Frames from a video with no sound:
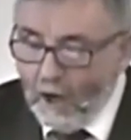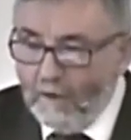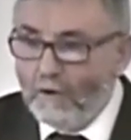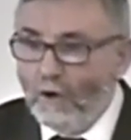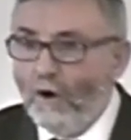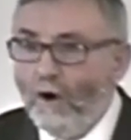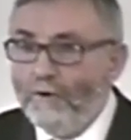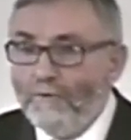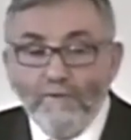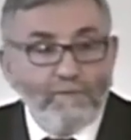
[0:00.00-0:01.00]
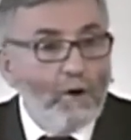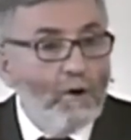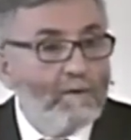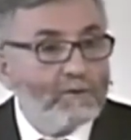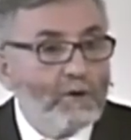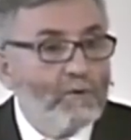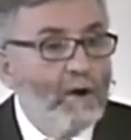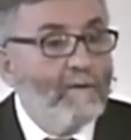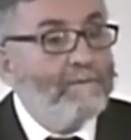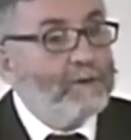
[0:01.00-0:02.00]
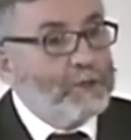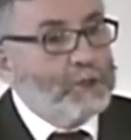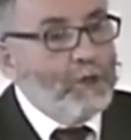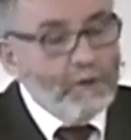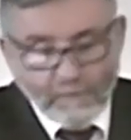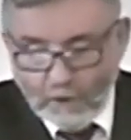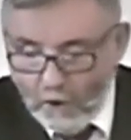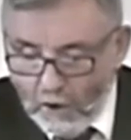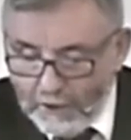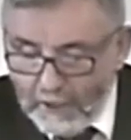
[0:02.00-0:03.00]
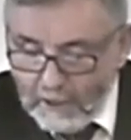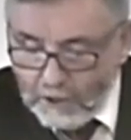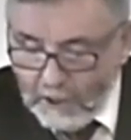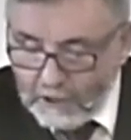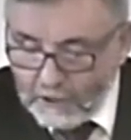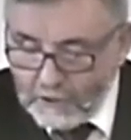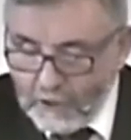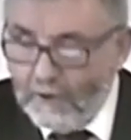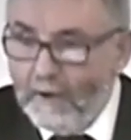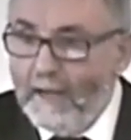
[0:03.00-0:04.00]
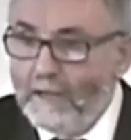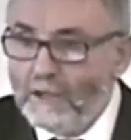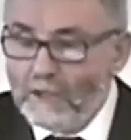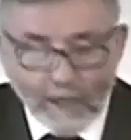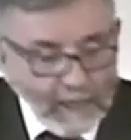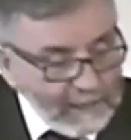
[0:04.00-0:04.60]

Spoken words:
of God revolves around the Son of God, Jesus Christ.